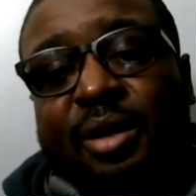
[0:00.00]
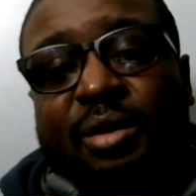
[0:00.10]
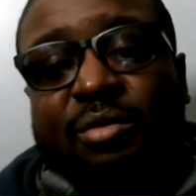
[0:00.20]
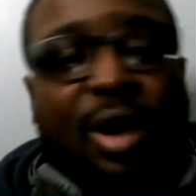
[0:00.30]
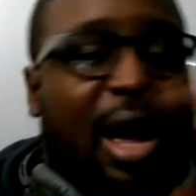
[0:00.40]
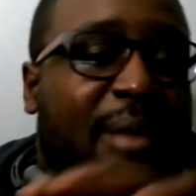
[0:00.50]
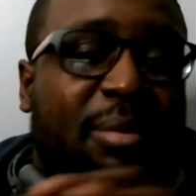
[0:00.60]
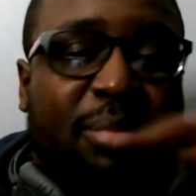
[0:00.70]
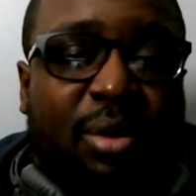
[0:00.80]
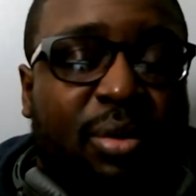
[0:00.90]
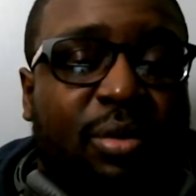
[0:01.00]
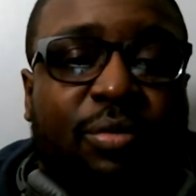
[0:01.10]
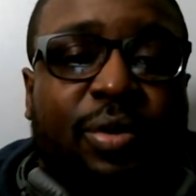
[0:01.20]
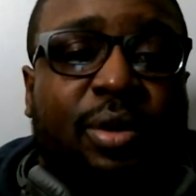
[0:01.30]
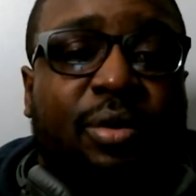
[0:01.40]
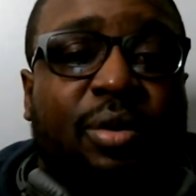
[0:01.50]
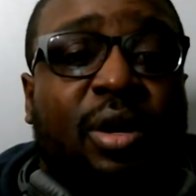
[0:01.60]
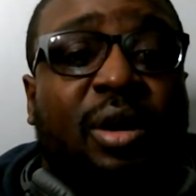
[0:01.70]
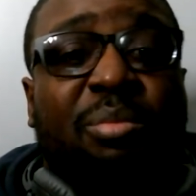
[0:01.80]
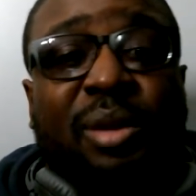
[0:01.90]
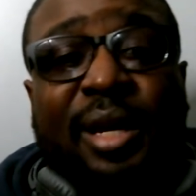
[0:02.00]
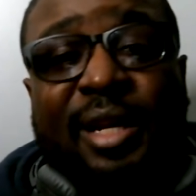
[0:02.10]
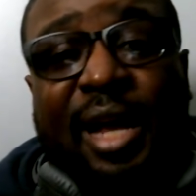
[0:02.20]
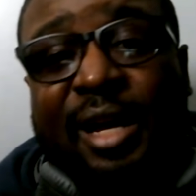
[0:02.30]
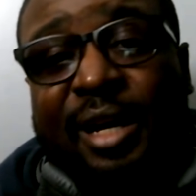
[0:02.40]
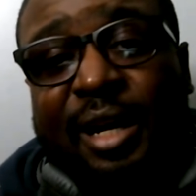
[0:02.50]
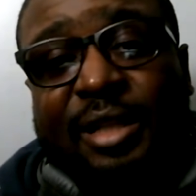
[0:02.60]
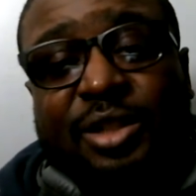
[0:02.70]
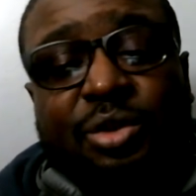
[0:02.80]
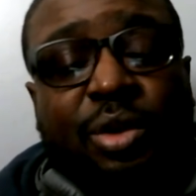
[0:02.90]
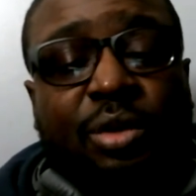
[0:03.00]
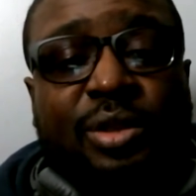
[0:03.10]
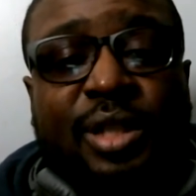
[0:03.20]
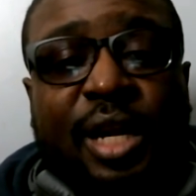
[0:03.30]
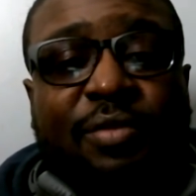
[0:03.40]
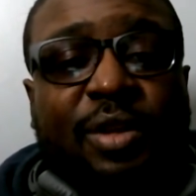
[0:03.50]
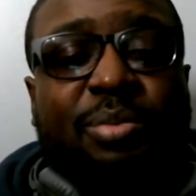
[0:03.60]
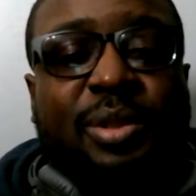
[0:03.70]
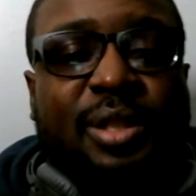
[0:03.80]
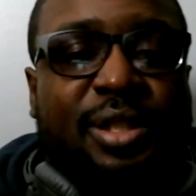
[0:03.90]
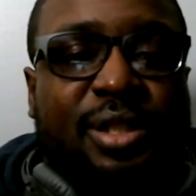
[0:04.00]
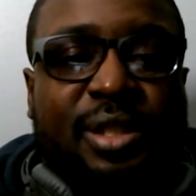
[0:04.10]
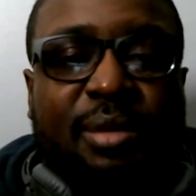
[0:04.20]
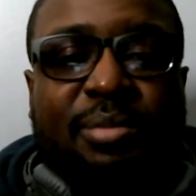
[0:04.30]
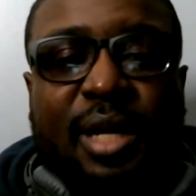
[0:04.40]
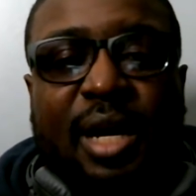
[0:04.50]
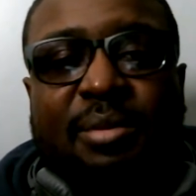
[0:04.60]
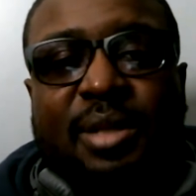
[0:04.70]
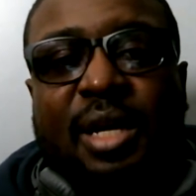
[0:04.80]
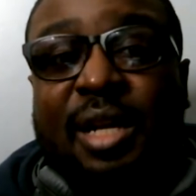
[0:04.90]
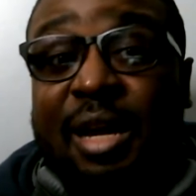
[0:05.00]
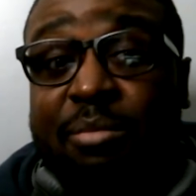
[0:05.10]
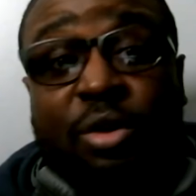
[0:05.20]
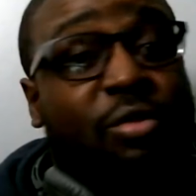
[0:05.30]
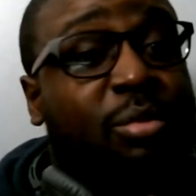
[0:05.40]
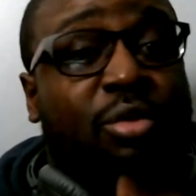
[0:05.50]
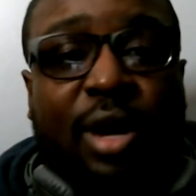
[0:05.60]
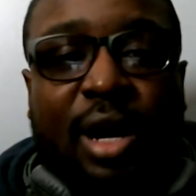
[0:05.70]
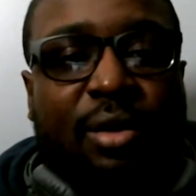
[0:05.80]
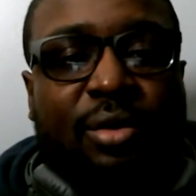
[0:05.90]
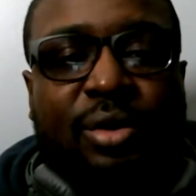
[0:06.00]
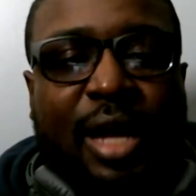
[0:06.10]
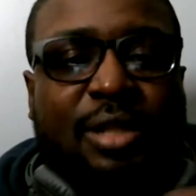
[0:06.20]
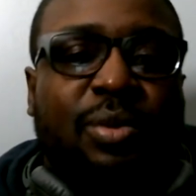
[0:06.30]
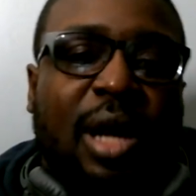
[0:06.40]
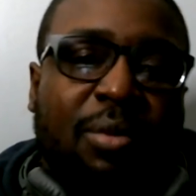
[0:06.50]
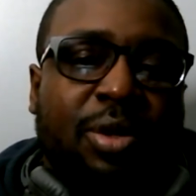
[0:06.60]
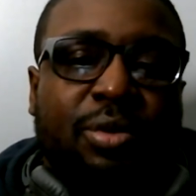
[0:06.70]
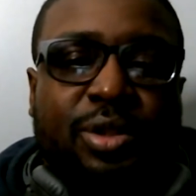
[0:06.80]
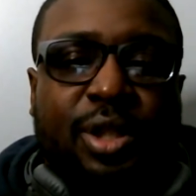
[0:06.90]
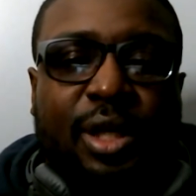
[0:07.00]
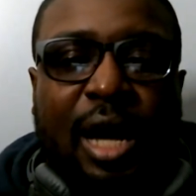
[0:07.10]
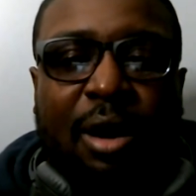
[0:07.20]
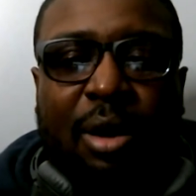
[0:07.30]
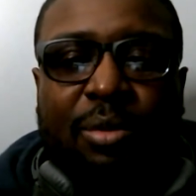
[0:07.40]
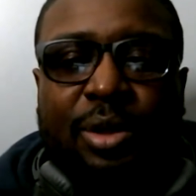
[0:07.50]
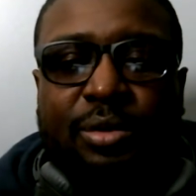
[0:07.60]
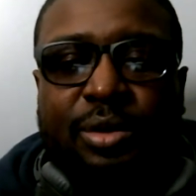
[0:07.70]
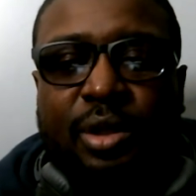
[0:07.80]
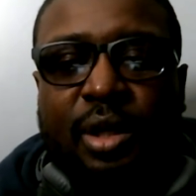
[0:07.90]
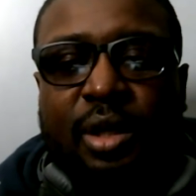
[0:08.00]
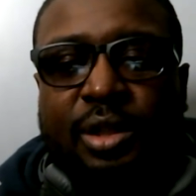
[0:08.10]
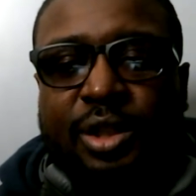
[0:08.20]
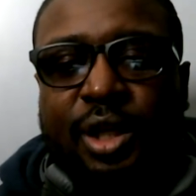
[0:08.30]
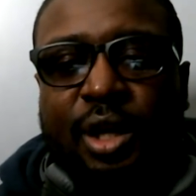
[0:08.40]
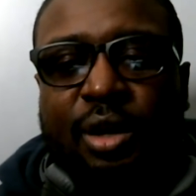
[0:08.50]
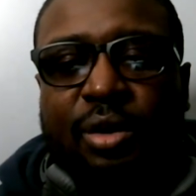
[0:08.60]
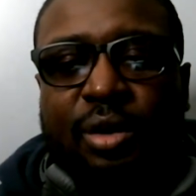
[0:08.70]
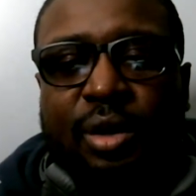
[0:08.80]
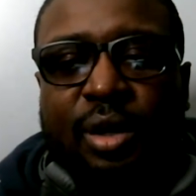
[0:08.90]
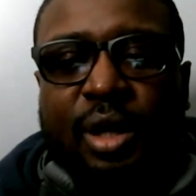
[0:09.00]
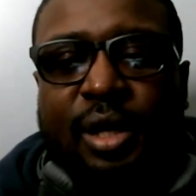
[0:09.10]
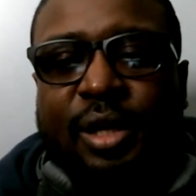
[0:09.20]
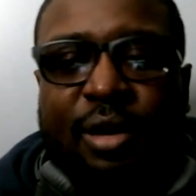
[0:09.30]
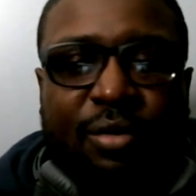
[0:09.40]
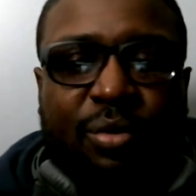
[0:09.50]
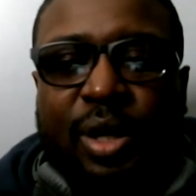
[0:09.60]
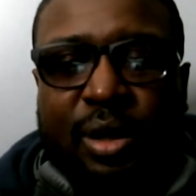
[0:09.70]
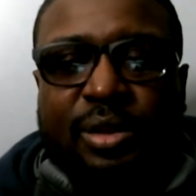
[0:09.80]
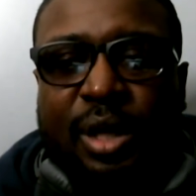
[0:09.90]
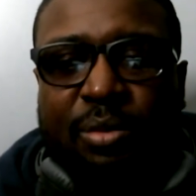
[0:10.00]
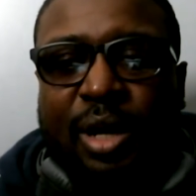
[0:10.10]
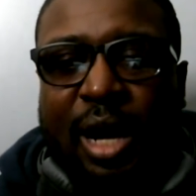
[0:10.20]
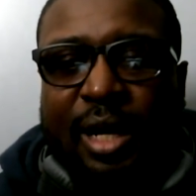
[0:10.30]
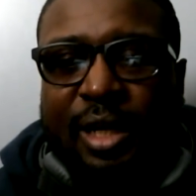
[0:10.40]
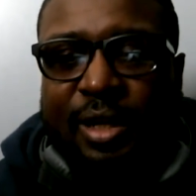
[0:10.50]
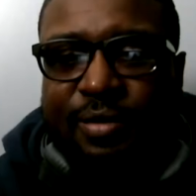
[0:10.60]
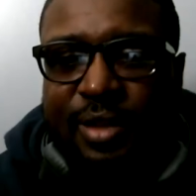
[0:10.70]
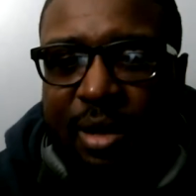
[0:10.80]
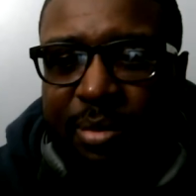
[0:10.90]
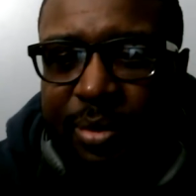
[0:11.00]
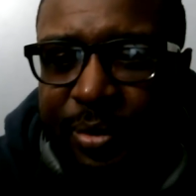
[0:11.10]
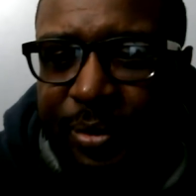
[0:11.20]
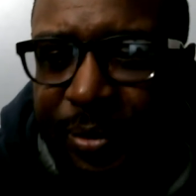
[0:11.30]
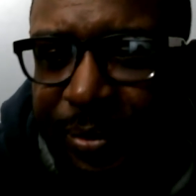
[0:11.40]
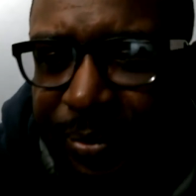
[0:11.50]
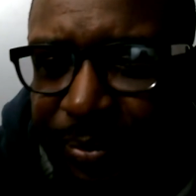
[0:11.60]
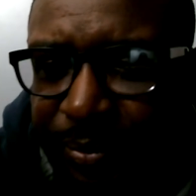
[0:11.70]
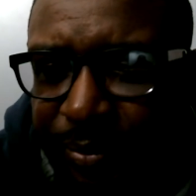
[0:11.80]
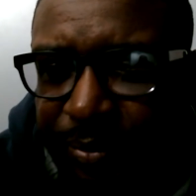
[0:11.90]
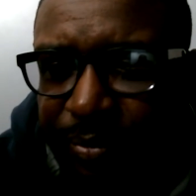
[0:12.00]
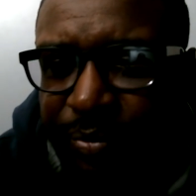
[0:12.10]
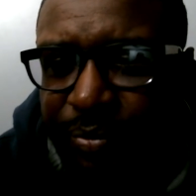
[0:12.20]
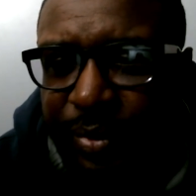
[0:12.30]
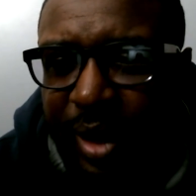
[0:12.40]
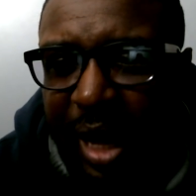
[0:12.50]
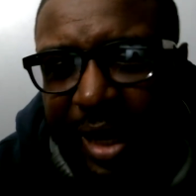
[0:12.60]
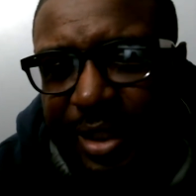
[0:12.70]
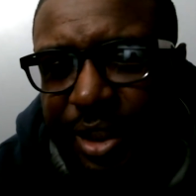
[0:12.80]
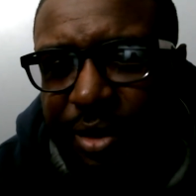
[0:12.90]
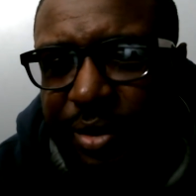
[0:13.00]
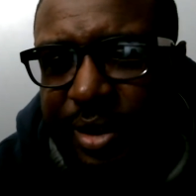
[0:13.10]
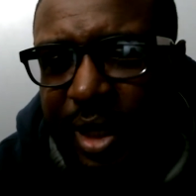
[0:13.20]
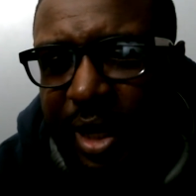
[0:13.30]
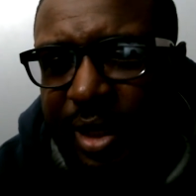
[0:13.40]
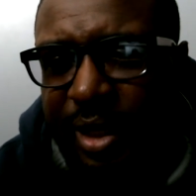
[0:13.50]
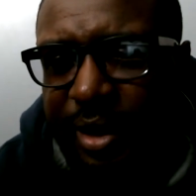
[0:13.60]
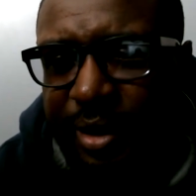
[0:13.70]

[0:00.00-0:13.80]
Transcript: rob the middle of the field, play like a pseudo safety position sometimes. Like move him around. That's what I would use. How I would use Cheeto, and then everyone else I would kind of leave stable. I like Cheeto on the slot. Yeah,